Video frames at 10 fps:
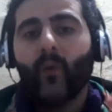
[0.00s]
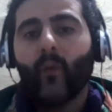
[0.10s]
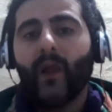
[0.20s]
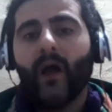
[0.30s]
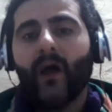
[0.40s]

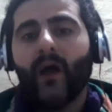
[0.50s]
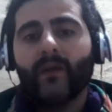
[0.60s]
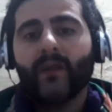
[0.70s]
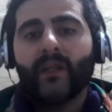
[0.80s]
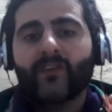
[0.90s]
while other
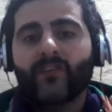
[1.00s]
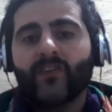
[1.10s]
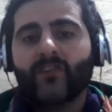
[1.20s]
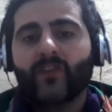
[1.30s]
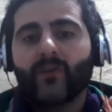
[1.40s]
Linux
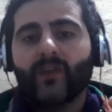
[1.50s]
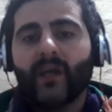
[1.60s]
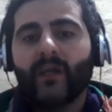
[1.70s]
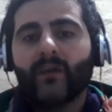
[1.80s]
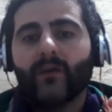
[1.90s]
distros
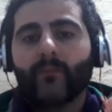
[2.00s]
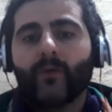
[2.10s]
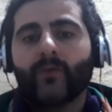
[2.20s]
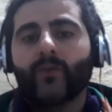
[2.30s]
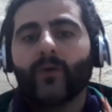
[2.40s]
like
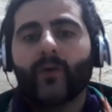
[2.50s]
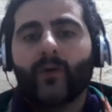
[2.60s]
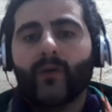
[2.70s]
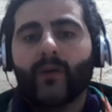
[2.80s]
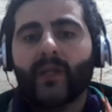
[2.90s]
Ubuntu
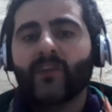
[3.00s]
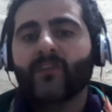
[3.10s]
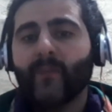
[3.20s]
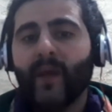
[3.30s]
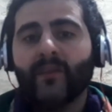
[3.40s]
or
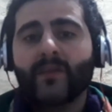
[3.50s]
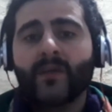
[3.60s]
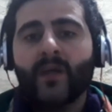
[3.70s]
Linux Mint